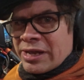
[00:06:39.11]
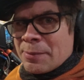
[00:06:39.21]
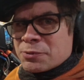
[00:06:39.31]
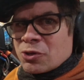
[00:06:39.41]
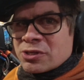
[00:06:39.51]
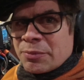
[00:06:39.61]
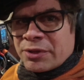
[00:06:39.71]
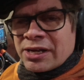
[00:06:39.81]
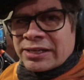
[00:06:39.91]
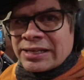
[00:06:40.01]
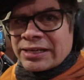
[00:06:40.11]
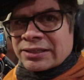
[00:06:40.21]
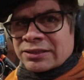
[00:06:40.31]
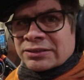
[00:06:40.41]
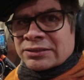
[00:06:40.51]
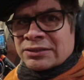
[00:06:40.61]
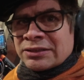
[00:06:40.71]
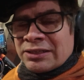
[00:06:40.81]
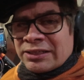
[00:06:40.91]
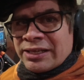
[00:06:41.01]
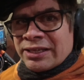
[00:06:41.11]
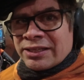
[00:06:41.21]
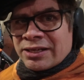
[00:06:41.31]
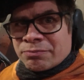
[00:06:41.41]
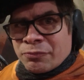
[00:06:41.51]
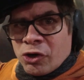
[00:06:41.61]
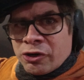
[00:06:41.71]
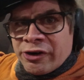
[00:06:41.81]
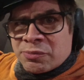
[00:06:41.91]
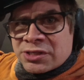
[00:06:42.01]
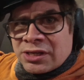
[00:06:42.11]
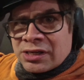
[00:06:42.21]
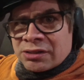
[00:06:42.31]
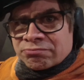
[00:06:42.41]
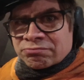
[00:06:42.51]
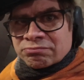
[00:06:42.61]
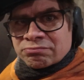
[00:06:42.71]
caps or something like that, then the programs are